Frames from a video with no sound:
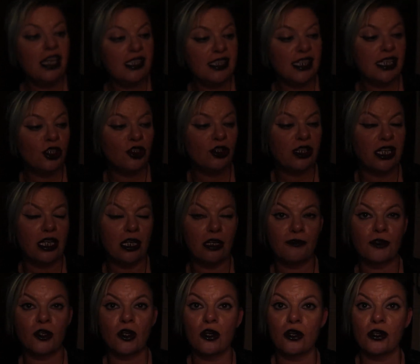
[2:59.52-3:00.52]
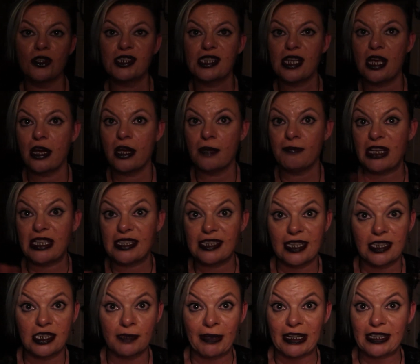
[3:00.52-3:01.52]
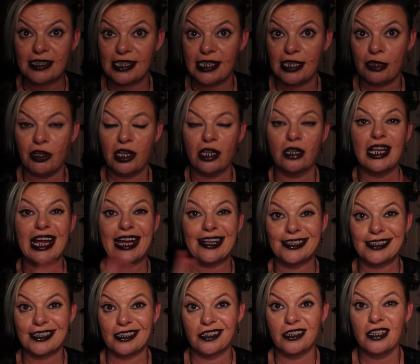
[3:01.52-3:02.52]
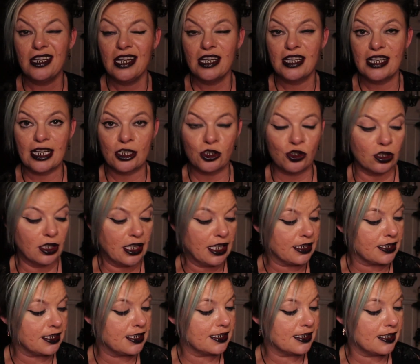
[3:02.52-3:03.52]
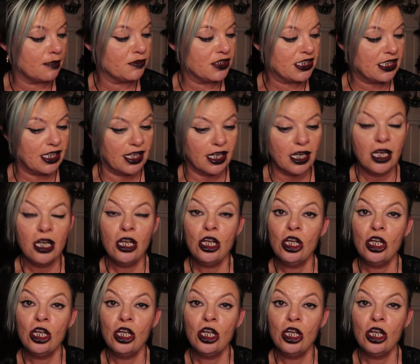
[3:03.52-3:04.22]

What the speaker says: Tea tree, of course, is antibacterial and a natural antiseptic.